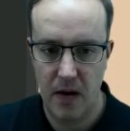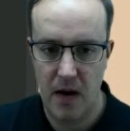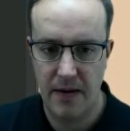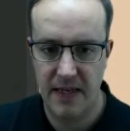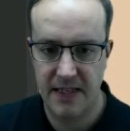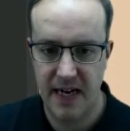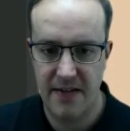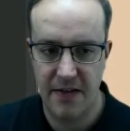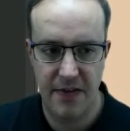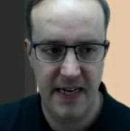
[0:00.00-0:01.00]
I'm going to
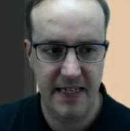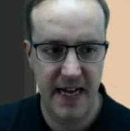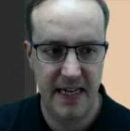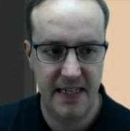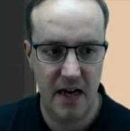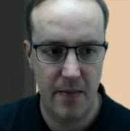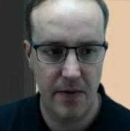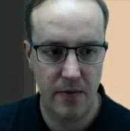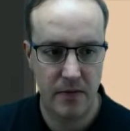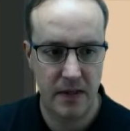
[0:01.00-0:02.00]
say that these air
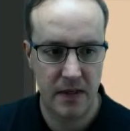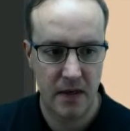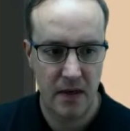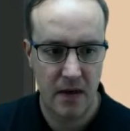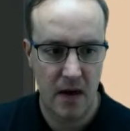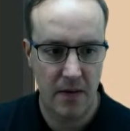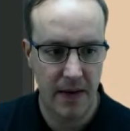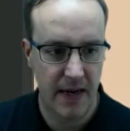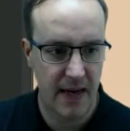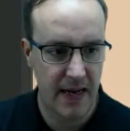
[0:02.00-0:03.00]
terminals, I'm
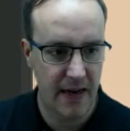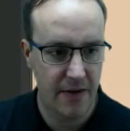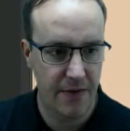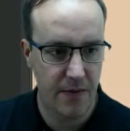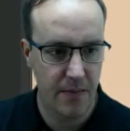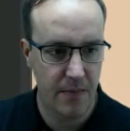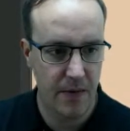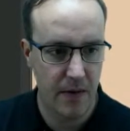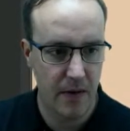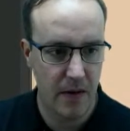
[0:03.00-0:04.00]
going to link
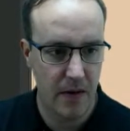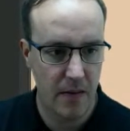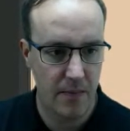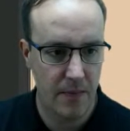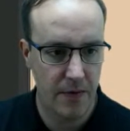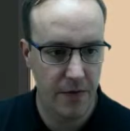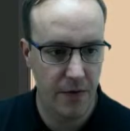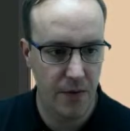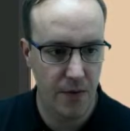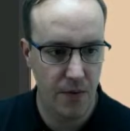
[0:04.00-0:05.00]
them
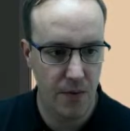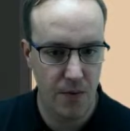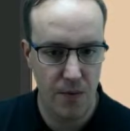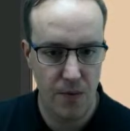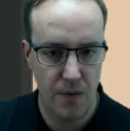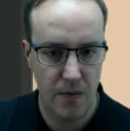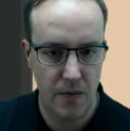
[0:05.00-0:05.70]
to